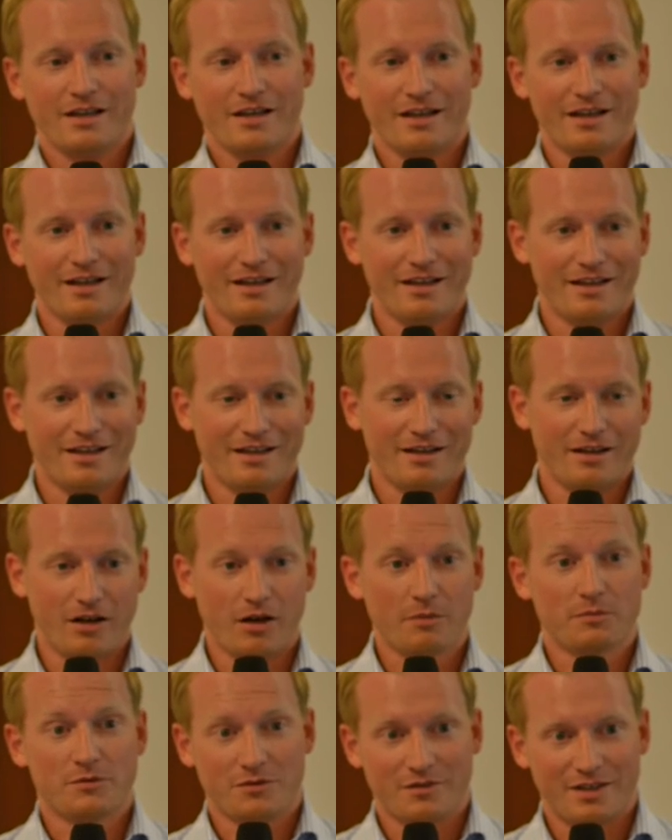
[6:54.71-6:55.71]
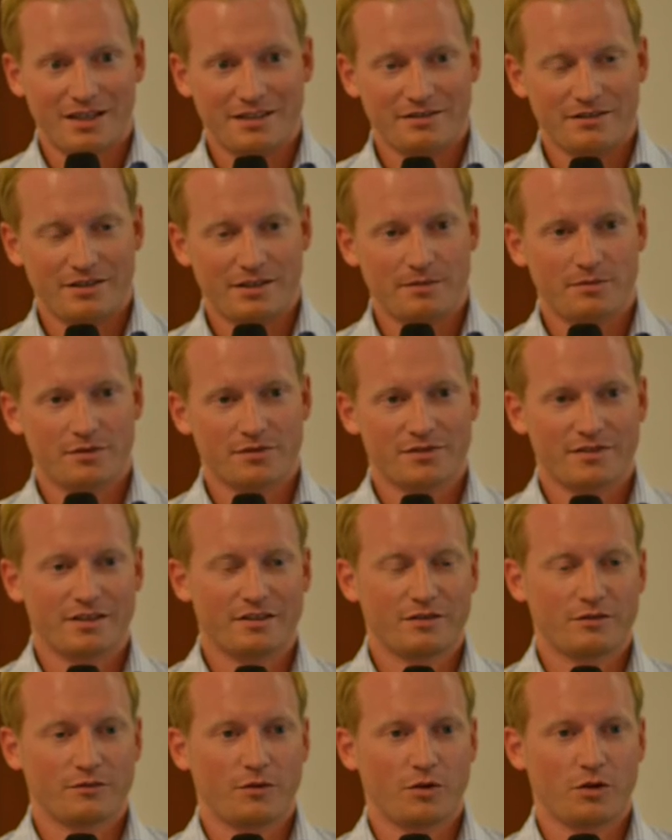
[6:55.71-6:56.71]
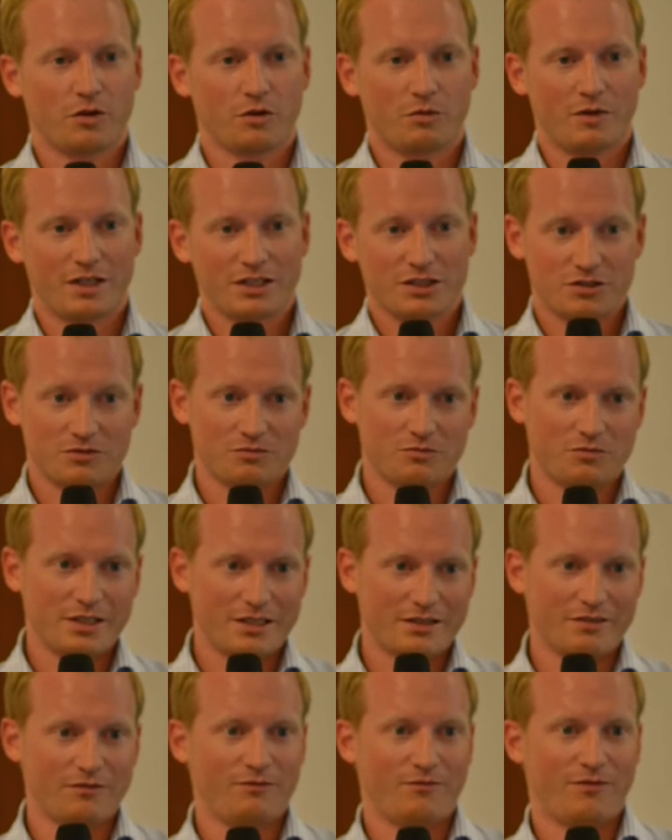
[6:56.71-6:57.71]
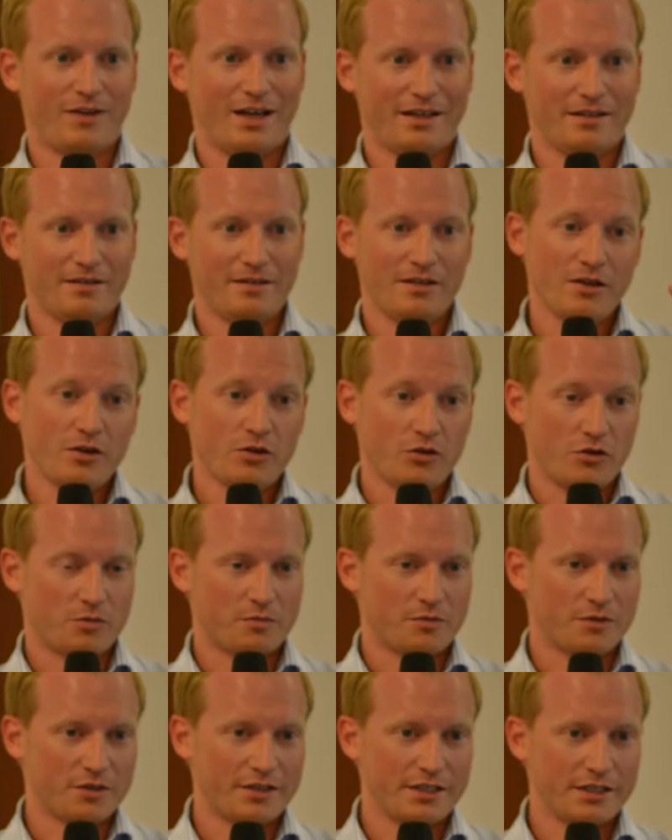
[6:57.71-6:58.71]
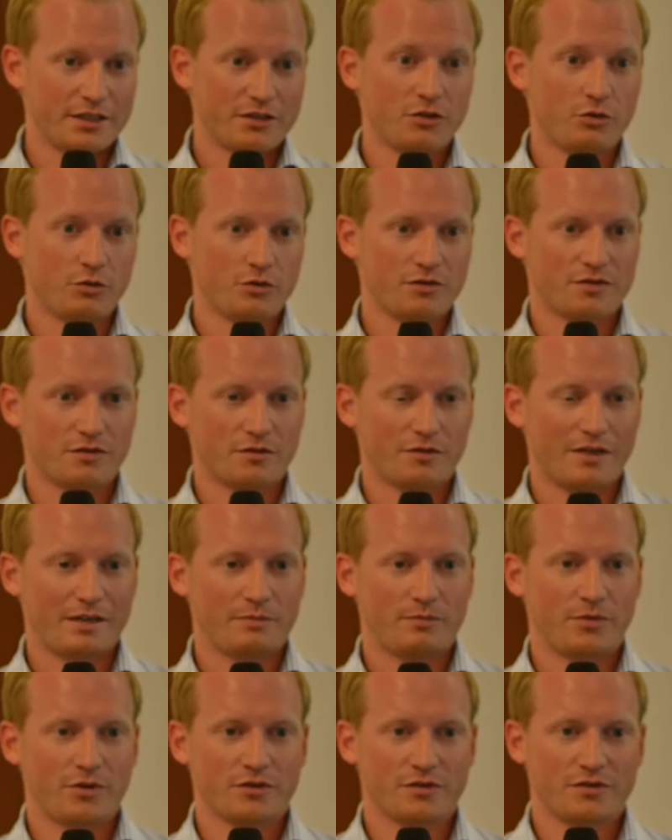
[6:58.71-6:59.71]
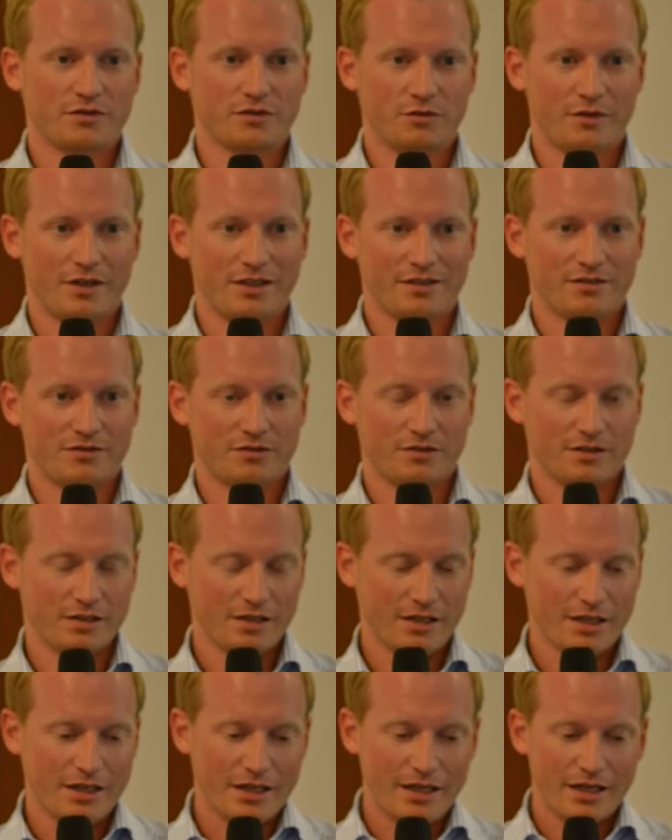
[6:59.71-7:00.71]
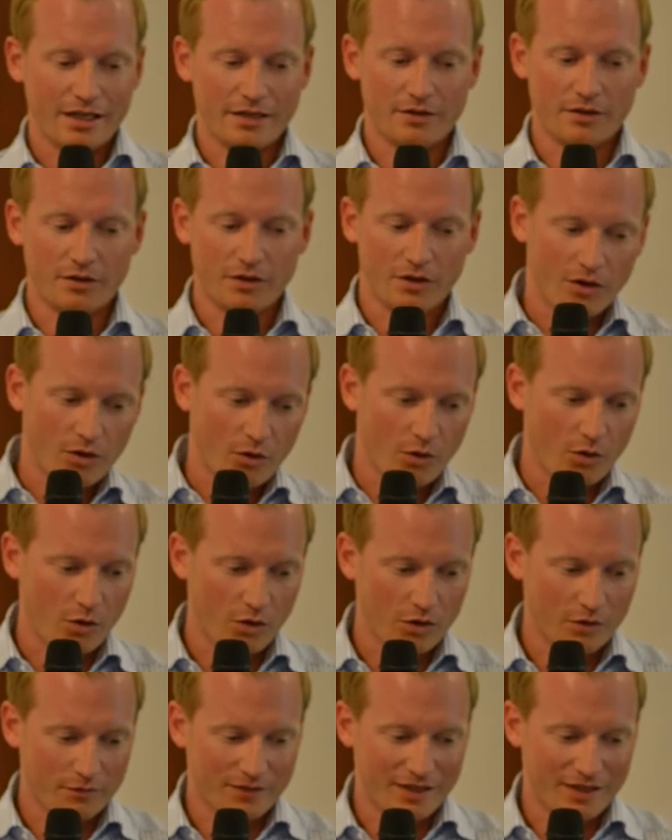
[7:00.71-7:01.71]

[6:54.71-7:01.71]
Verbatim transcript: uh, up to 98% of all questions we can find or predict who is the right person to answer it. And all of